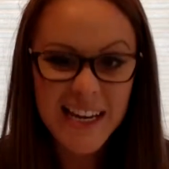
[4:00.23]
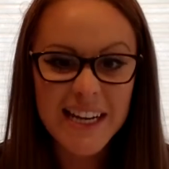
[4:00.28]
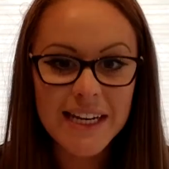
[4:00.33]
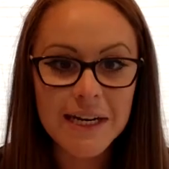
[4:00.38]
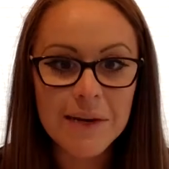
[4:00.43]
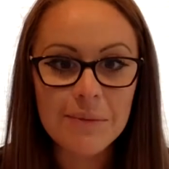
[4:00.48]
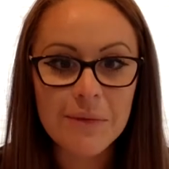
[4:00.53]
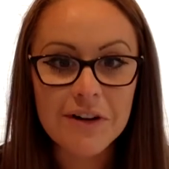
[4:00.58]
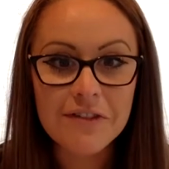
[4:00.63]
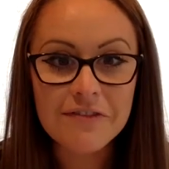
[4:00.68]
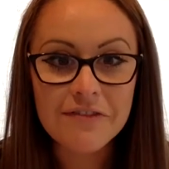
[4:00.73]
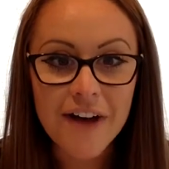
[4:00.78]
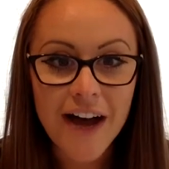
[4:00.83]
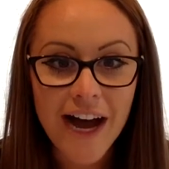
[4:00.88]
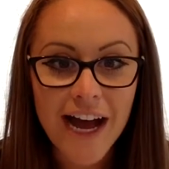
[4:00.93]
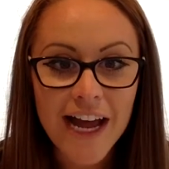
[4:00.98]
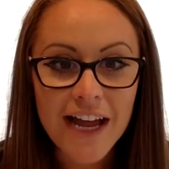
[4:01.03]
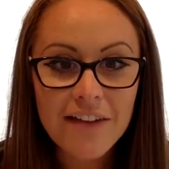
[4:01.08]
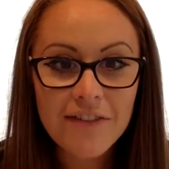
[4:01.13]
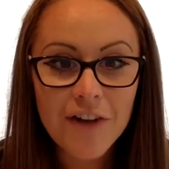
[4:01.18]
on number
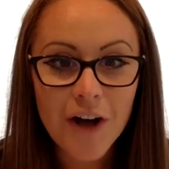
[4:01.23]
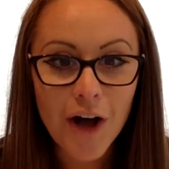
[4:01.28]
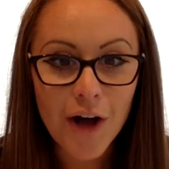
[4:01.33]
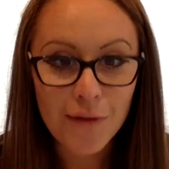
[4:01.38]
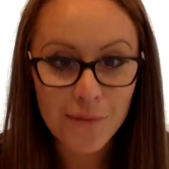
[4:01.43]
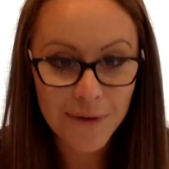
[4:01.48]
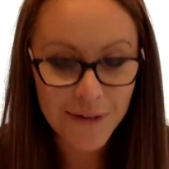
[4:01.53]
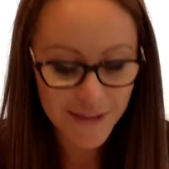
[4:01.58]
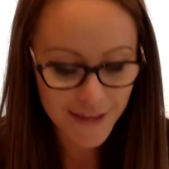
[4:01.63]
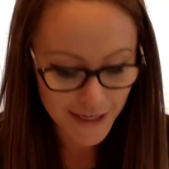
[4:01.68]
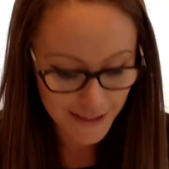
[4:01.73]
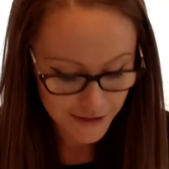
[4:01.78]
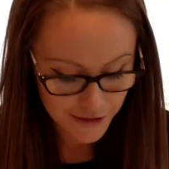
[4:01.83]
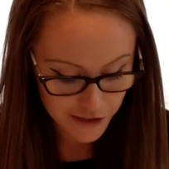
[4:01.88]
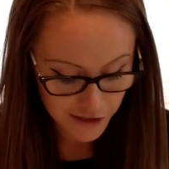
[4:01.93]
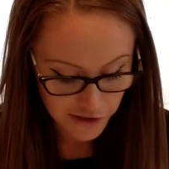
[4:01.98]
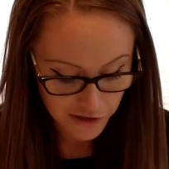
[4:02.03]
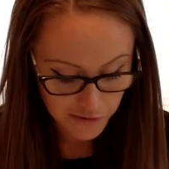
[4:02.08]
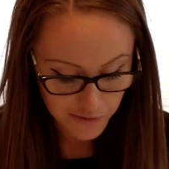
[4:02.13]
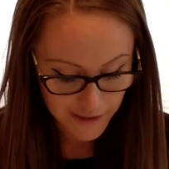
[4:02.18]
5, I'll read that
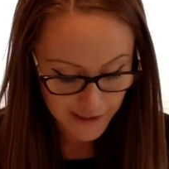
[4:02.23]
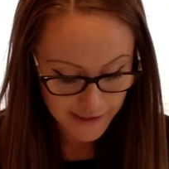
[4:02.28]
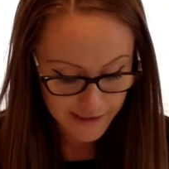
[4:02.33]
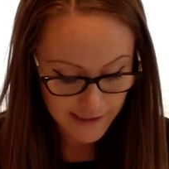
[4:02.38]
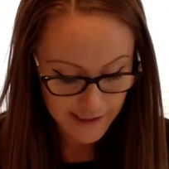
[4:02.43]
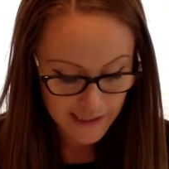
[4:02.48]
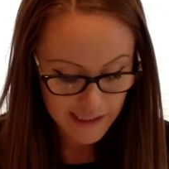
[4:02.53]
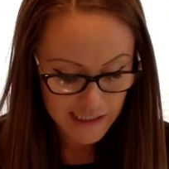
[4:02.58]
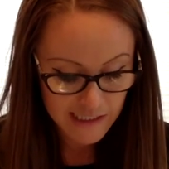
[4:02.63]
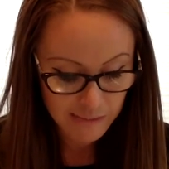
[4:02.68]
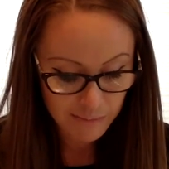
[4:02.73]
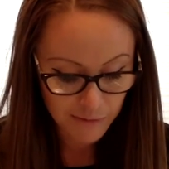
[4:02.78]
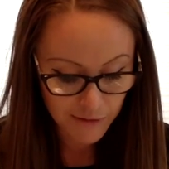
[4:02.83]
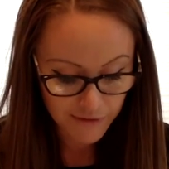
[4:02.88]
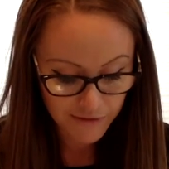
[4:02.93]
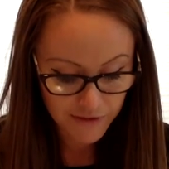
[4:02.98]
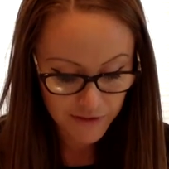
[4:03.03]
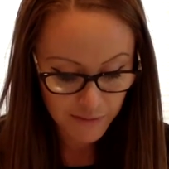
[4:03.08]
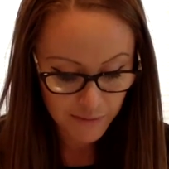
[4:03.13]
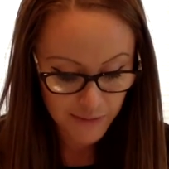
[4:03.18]
to you. It says
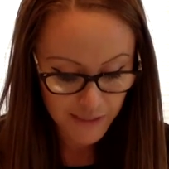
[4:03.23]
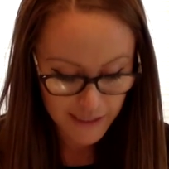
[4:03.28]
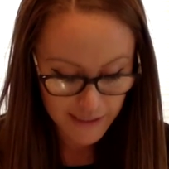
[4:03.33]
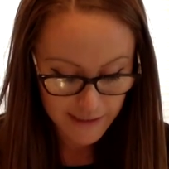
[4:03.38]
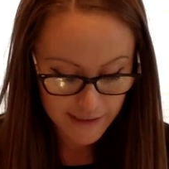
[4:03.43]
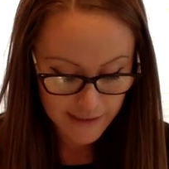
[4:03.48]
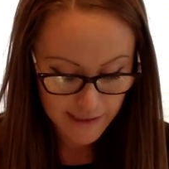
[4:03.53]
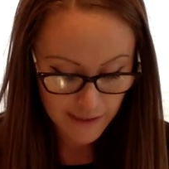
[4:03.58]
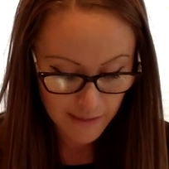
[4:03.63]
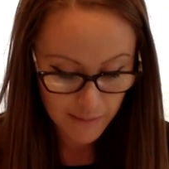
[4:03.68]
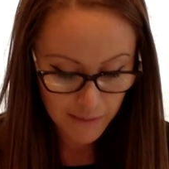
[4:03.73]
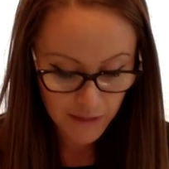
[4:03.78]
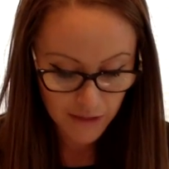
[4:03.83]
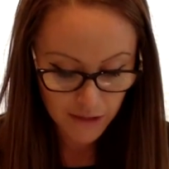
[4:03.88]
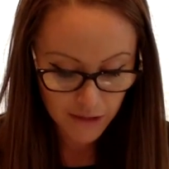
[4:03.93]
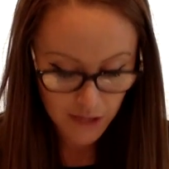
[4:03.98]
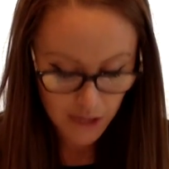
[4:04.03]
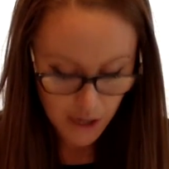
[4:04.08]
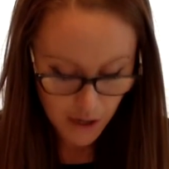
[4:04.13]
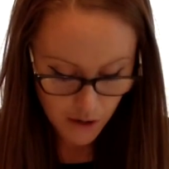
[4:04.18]
split the pizza
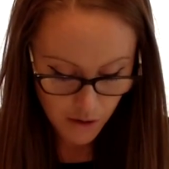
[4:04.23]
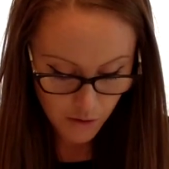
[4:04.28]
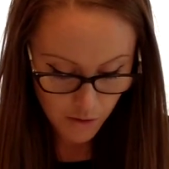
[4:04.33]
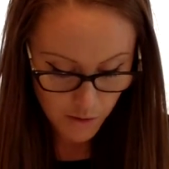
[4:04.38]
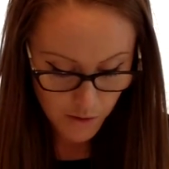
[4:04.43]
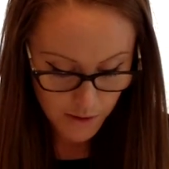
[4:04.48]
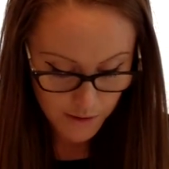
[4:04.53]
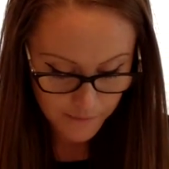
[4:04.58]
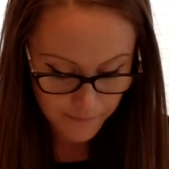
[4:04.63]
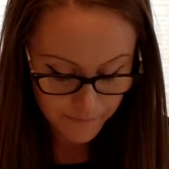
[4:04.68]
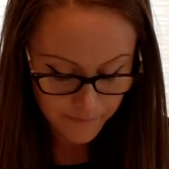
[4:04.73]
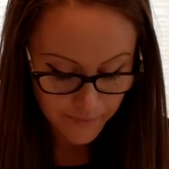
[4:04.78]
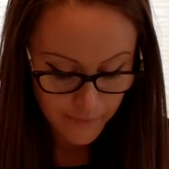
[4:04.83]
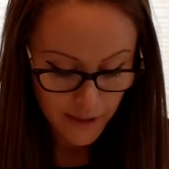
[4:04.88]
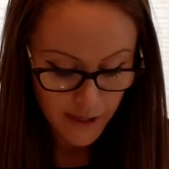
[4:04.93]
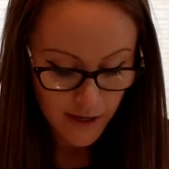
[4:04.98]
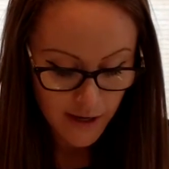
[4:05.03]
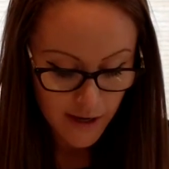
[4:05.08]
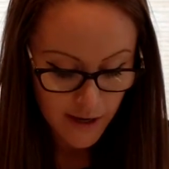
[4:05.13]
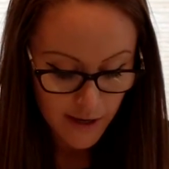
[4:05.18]
below
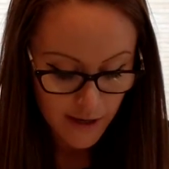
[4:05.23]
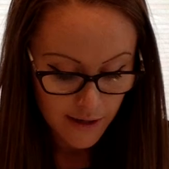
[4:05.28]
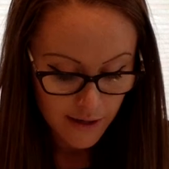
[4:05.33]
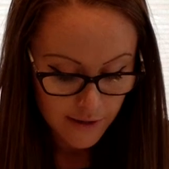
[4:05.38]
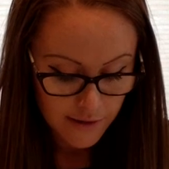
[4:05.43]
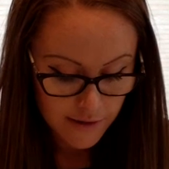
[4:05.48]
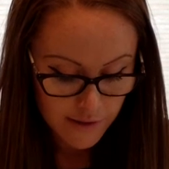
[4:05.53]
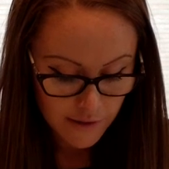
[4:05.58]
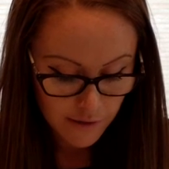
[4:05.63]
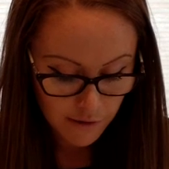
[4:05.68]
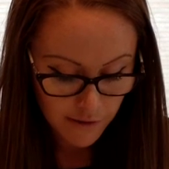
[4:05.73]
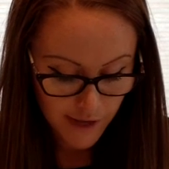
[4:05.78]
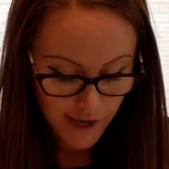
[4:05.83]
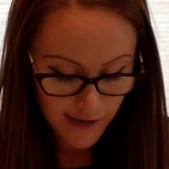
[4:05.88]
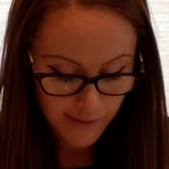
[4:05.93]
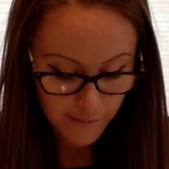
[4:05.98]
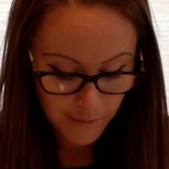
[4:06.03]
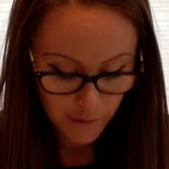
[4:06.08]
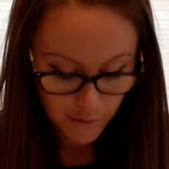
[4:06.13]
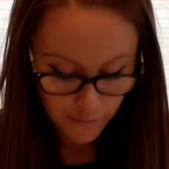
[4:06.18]
so
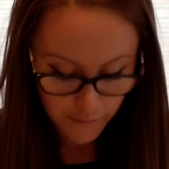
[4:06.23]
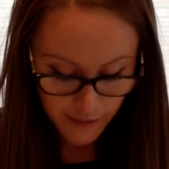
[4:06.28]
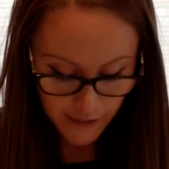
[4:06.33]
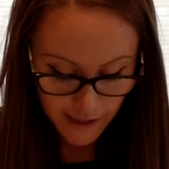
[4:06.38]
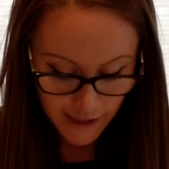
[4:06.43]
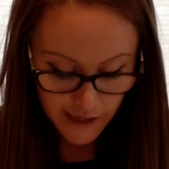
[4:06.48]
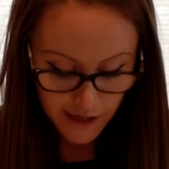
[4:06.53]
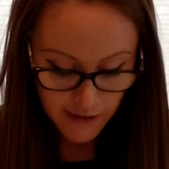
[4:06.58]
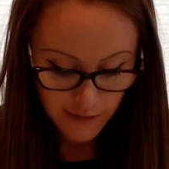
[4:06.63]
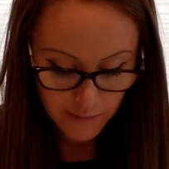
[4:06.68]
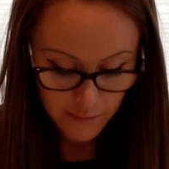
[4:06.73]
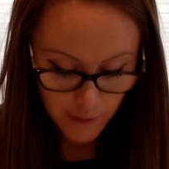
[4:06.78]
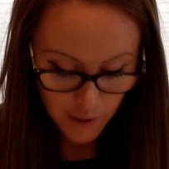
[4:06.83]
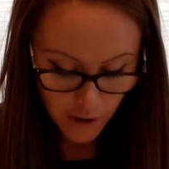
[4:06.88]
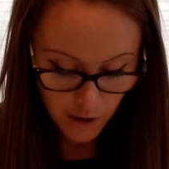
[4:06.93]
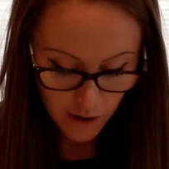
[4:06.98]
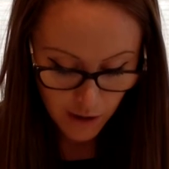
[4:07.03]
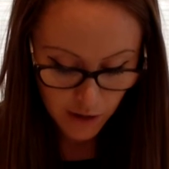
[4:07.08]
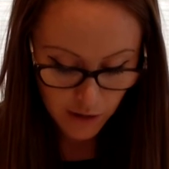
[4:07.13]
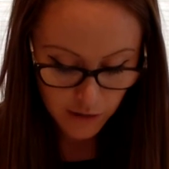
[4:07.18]
that Maria,
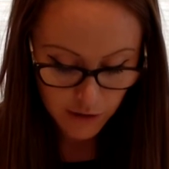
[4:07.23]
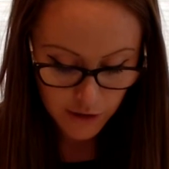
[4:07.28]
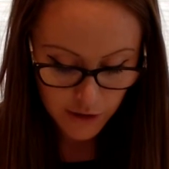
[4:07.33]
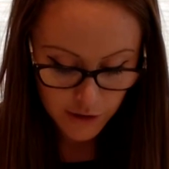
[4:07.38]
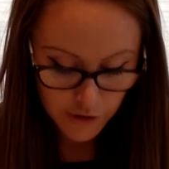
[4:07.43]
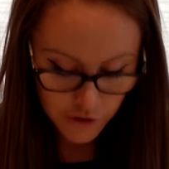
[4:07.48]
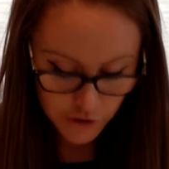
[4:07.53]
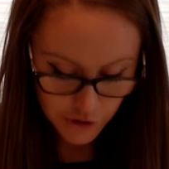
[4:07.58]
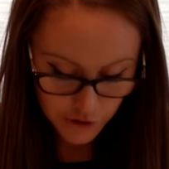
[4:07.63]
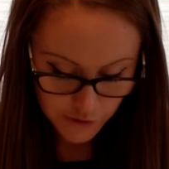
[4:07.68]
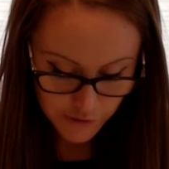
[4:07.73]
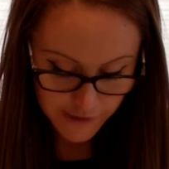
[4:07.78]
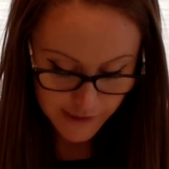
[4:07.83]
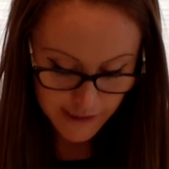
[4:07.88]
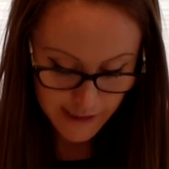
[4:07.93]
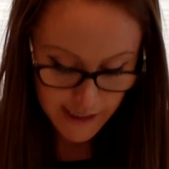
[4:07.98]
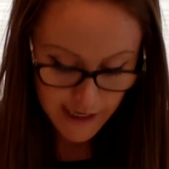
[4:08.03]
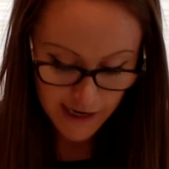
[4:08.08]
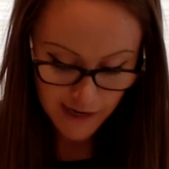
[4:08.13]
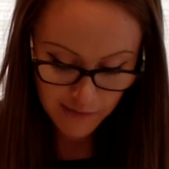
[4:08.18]
Paul,
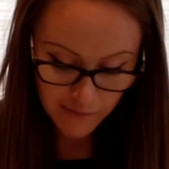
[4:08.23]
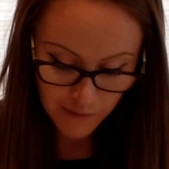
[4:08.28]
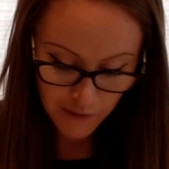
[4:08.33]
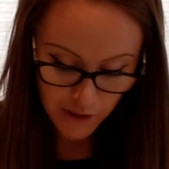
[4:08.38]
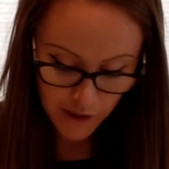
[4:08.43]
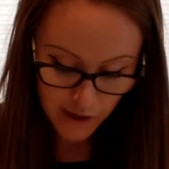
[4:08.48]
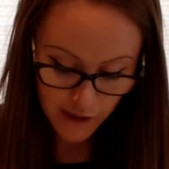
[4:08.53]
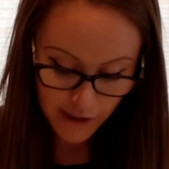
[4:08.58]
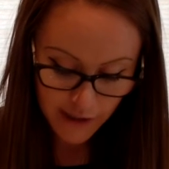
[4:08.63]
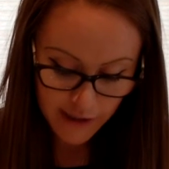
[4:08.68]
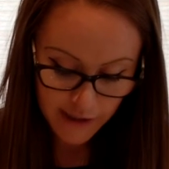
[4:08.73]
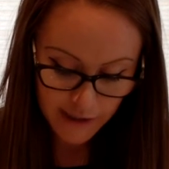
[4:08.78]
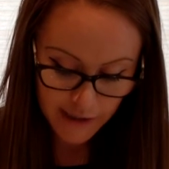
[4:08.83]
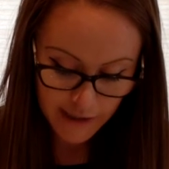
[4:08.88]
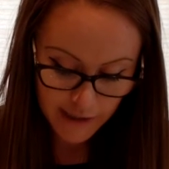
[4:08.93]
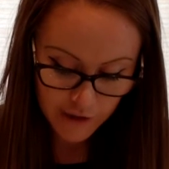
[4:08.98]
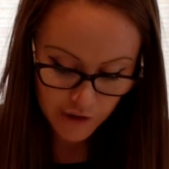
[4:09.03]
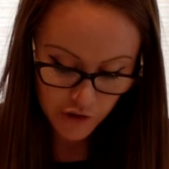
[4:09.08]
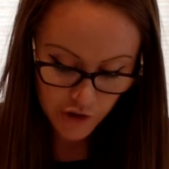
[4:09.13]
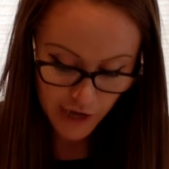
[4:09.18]
Josie, and Mark
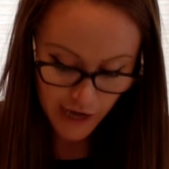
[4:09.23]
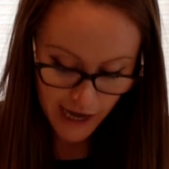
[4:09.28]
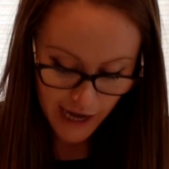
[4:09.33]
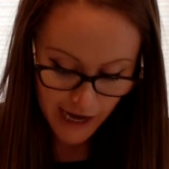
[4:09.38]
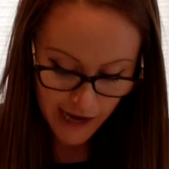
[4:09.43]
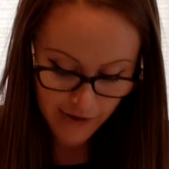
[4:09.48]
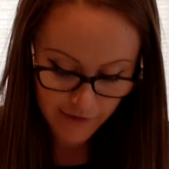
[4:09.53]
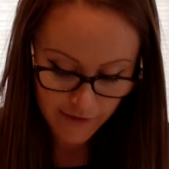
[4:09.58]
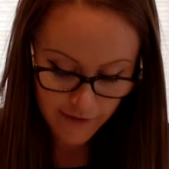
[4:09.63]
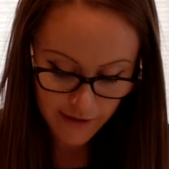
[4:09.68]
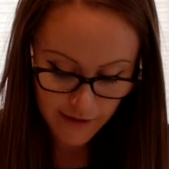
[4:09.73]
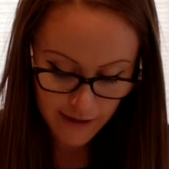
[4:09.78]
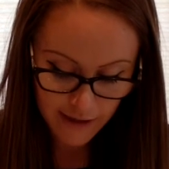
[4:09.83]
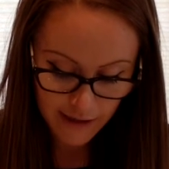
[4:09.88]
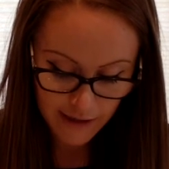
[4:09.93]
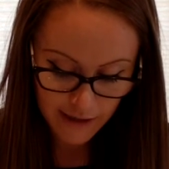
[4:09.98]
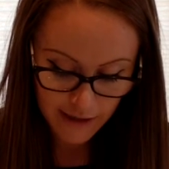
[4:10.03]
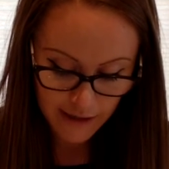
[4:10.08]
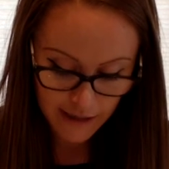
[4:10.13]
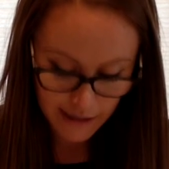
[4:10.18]
each have
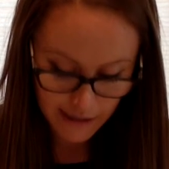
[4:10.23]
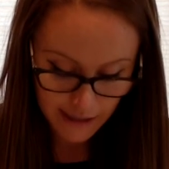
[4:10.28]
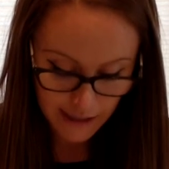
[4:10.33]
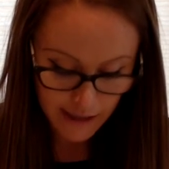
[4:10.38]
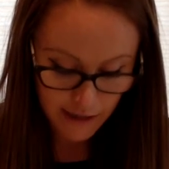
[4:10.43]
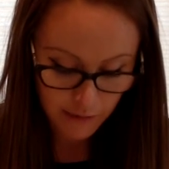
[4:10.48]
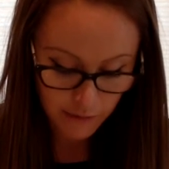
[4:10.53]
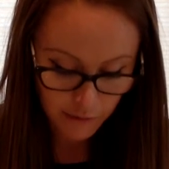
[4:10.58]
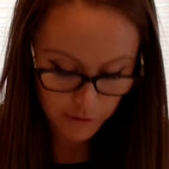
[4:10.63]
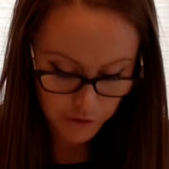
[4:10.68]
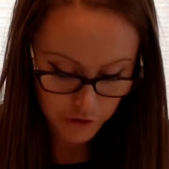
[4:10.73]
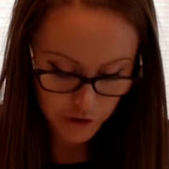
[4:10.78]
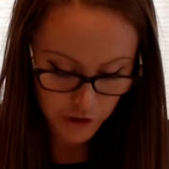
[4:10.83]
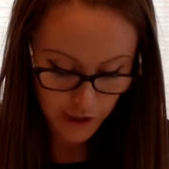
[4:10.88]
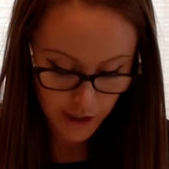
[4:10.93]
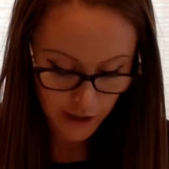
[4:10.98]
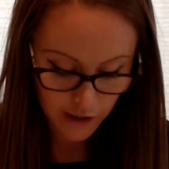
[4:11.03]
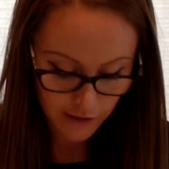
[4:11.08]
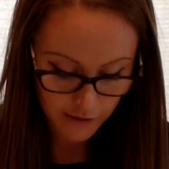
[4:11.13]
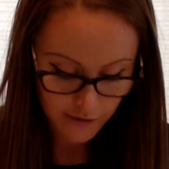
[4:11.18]
an equal
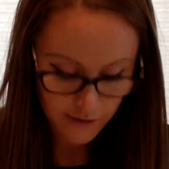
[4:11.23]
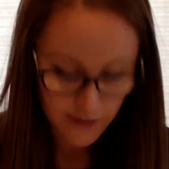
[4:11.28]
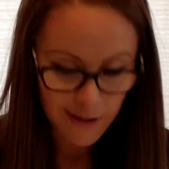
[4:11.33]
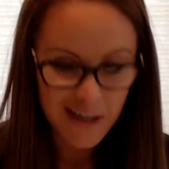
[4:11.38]
share.